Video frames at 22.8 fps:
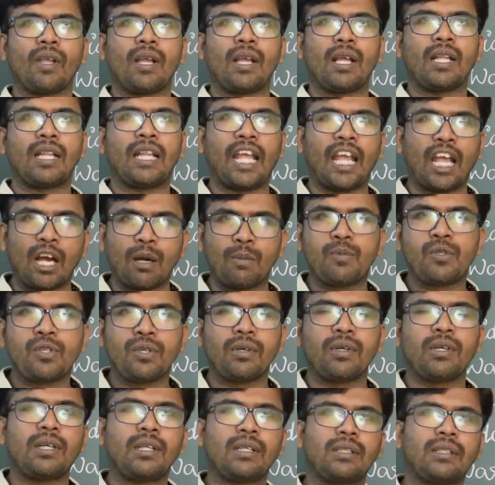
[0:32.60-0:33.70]
They
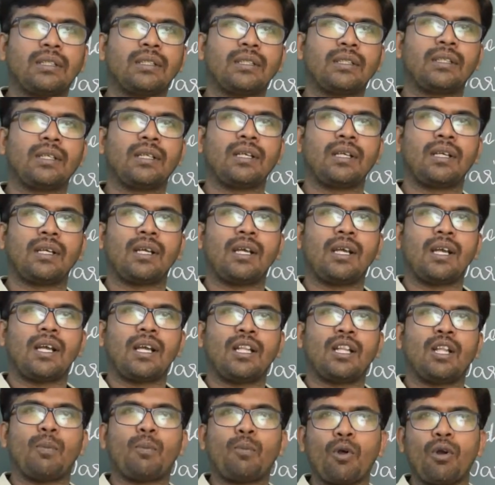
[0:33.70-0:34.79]
observed
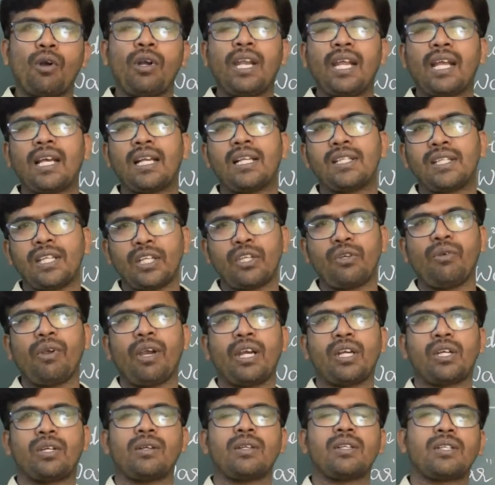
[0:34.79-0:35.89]
the political
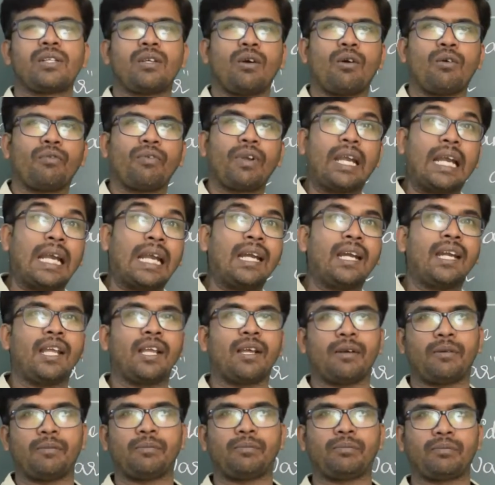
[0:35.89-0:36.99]
situations of India,
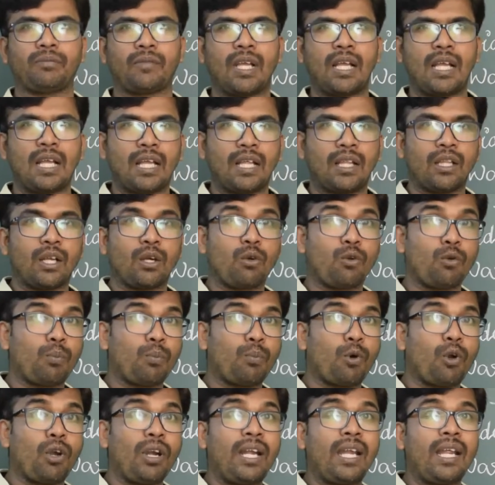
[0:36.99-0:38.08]
the
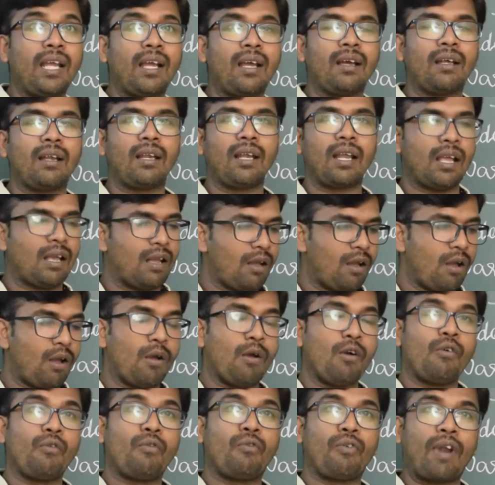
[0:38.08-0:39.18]
two
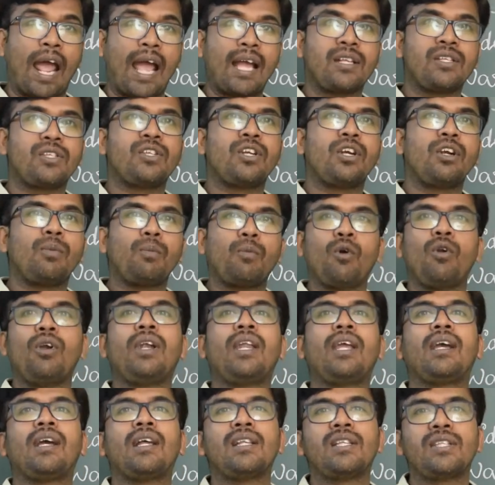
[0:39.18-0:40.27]
fractured
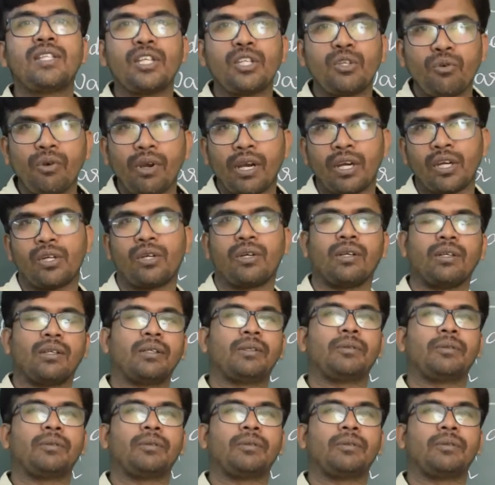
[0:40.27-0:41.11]
political situation.